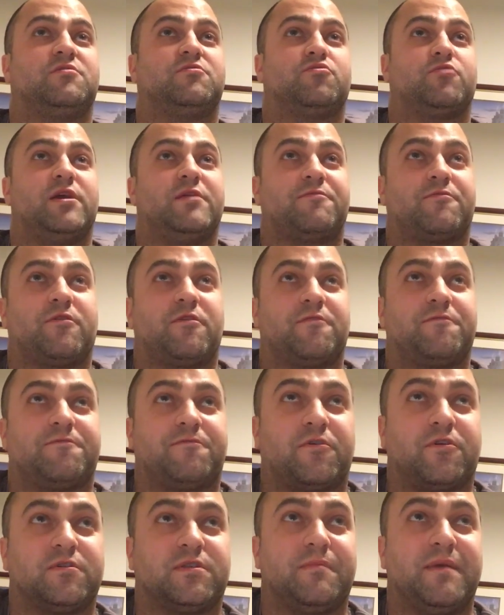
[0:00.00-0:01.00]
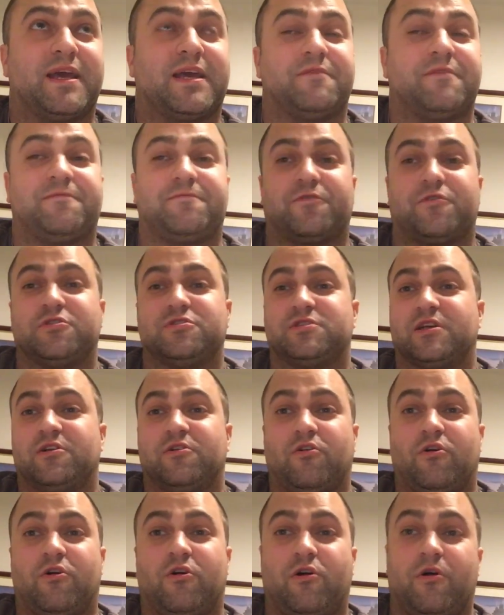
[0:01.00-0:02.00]
three for to make it first and
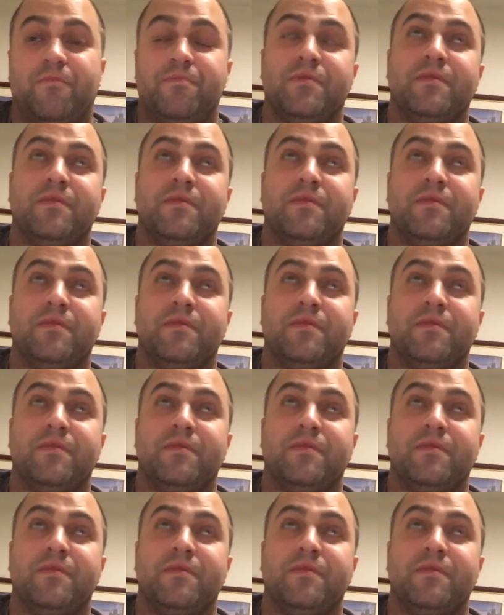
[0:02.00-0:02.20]
goal.